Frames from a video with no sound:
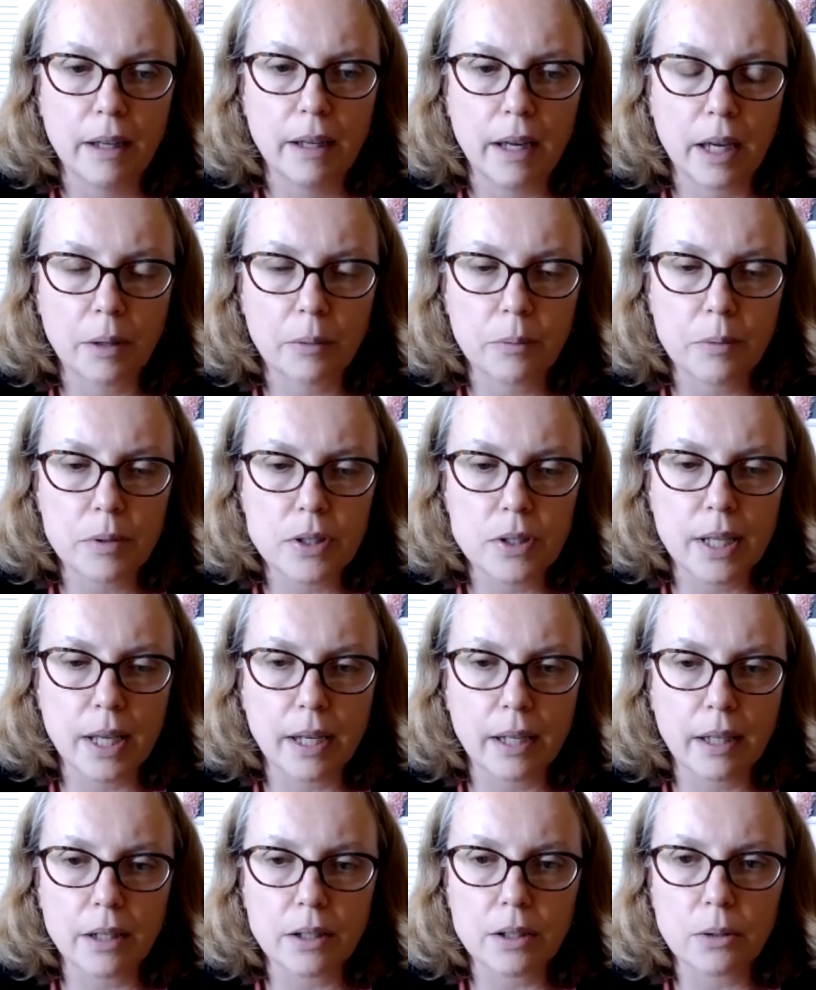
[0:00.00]
and was
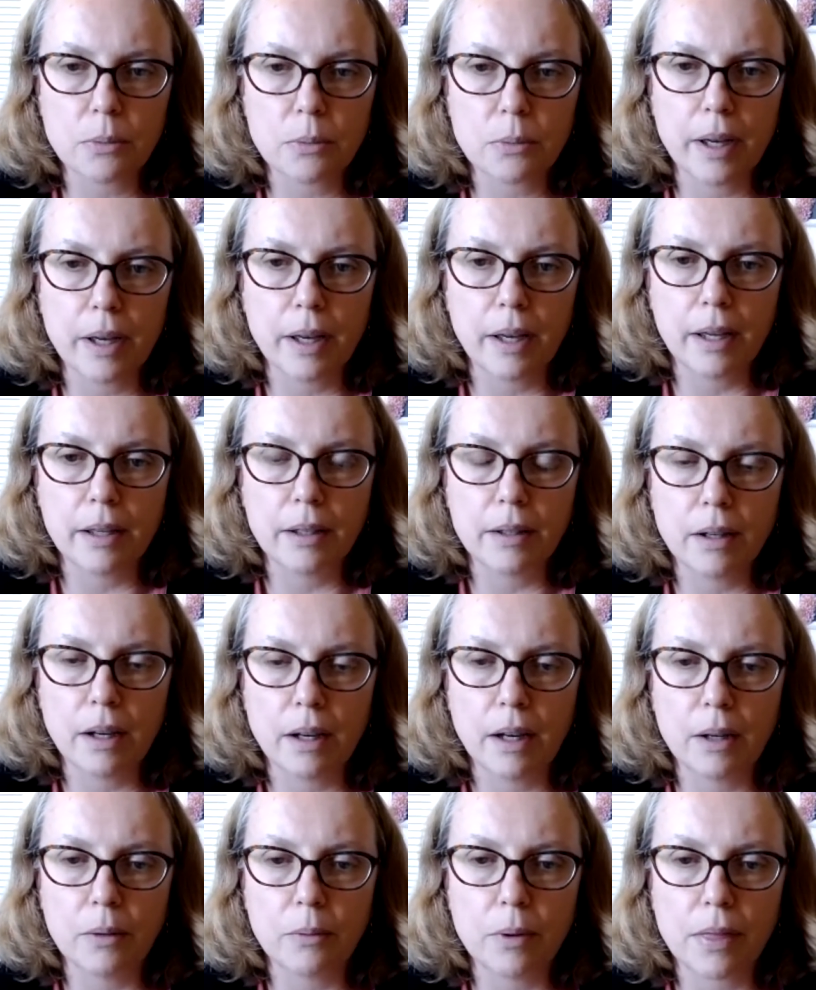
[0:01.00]
getting underway
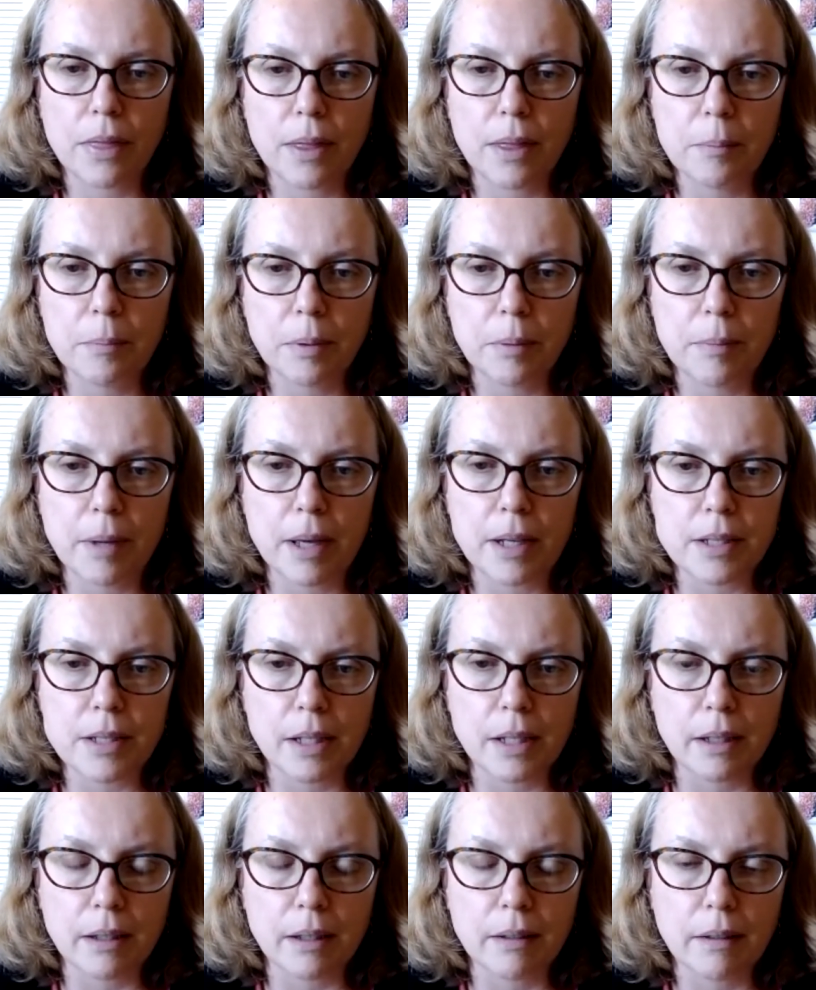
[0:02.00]
with
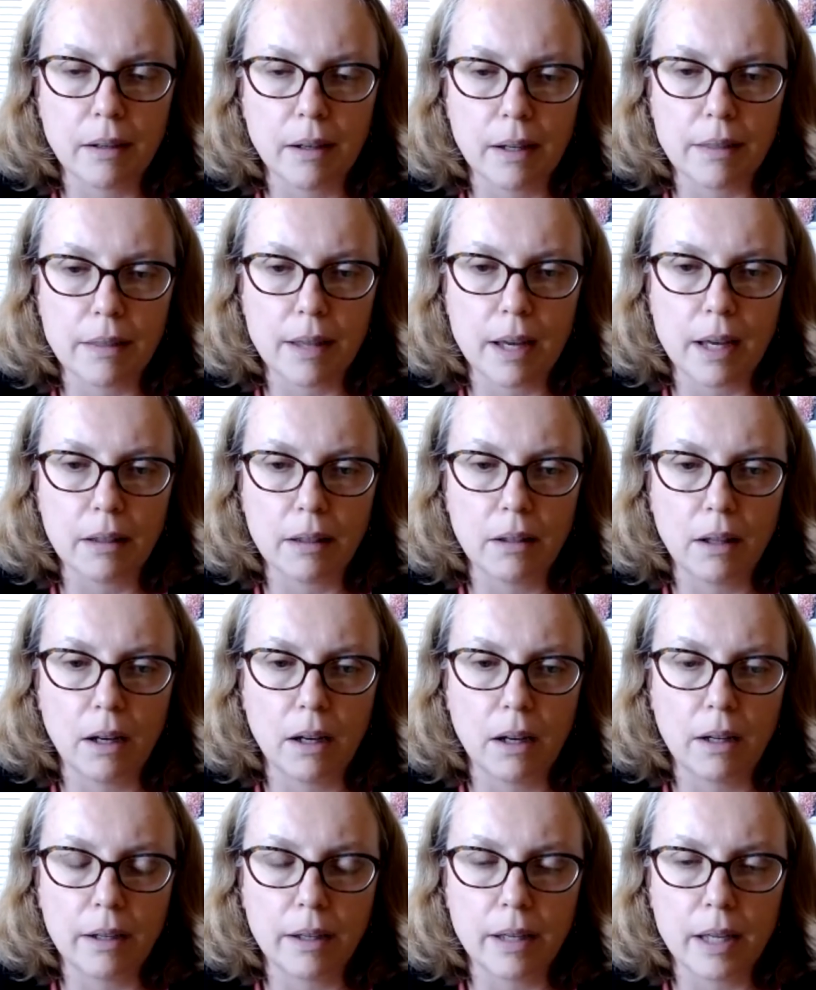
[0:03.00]
implementing that
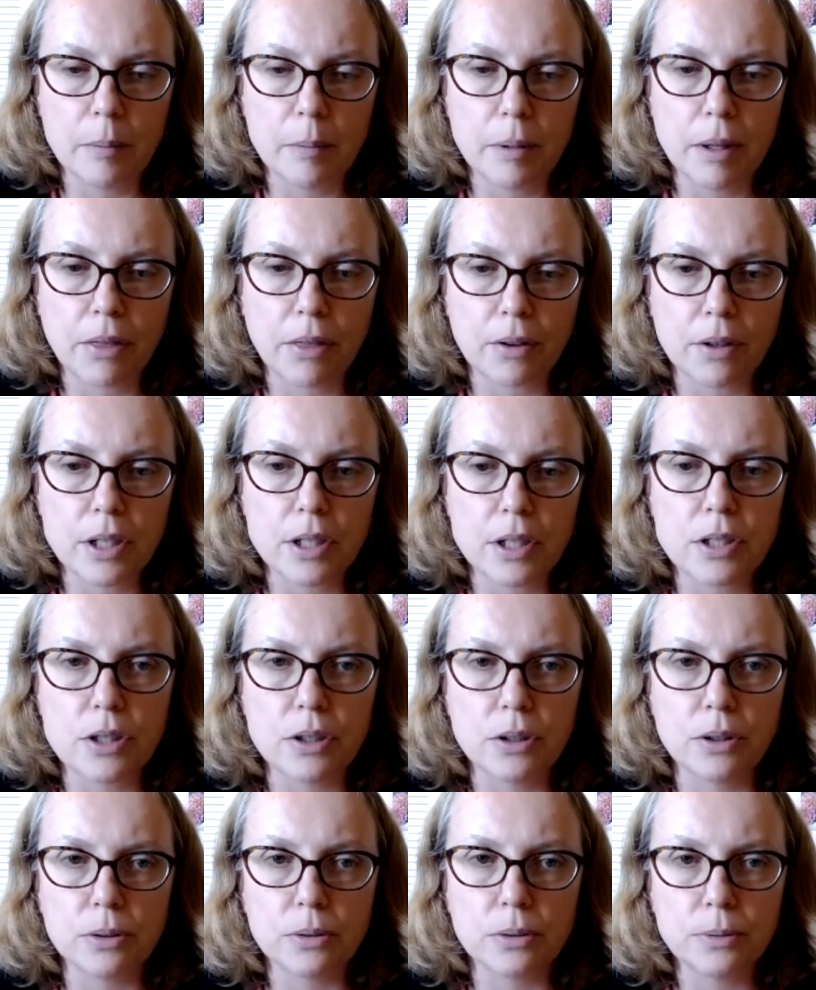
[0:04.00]
law, AB
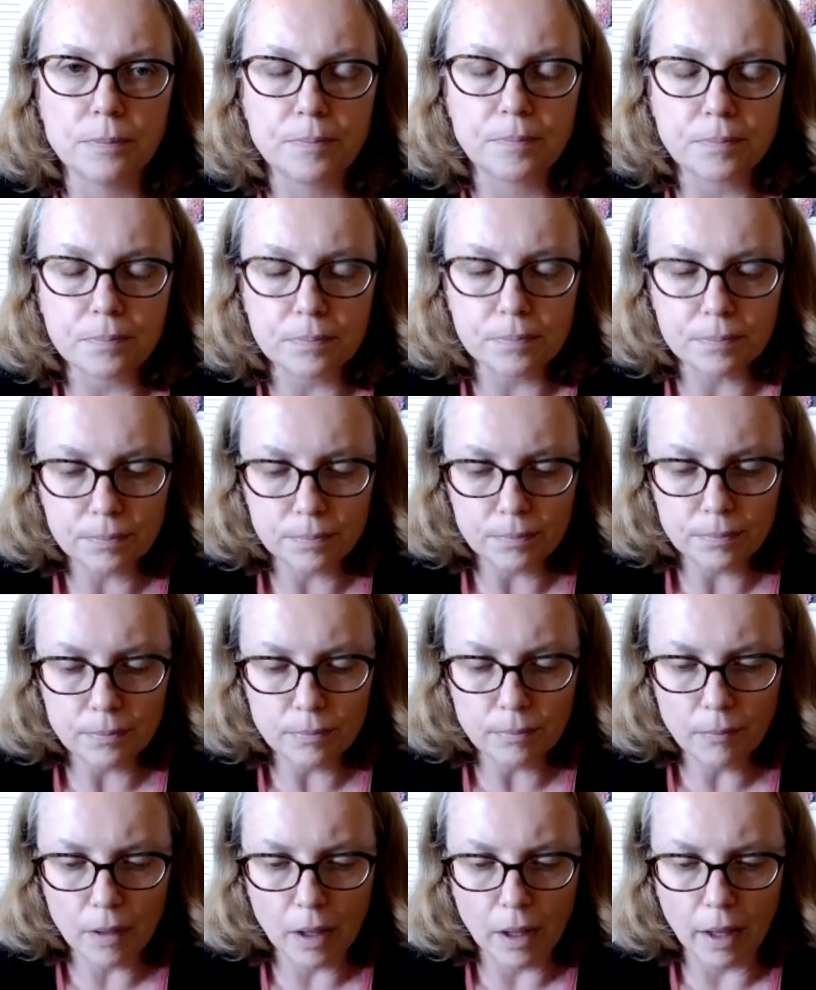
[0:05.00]
32.
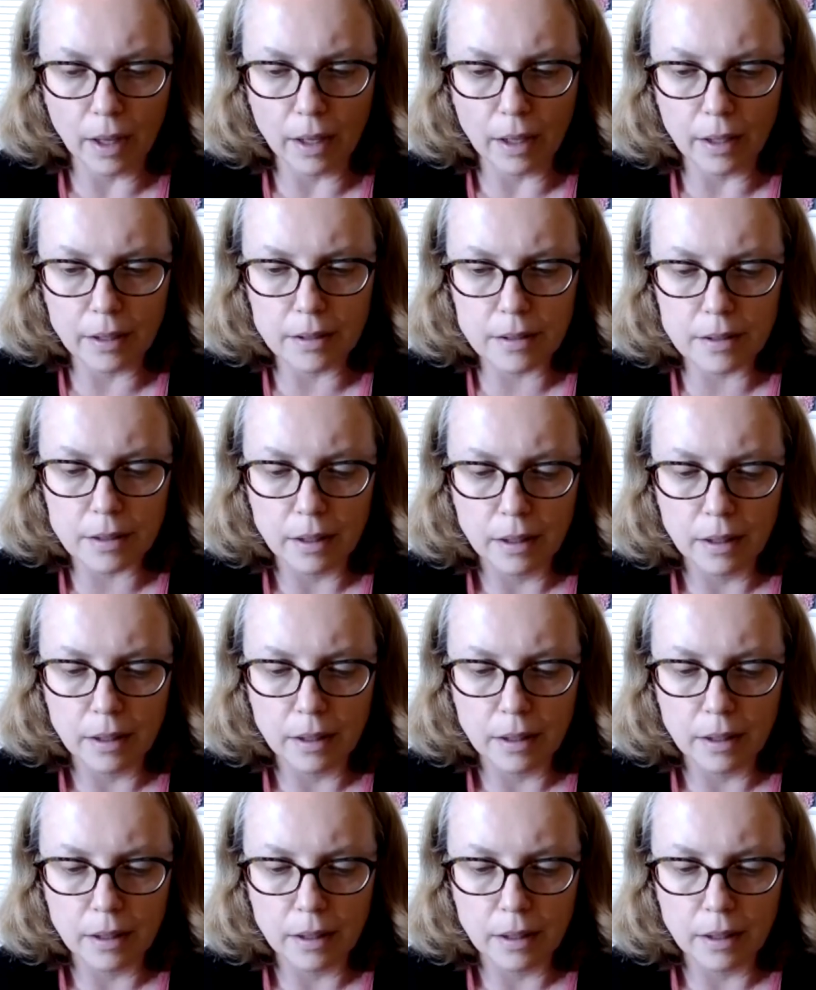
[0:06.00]
And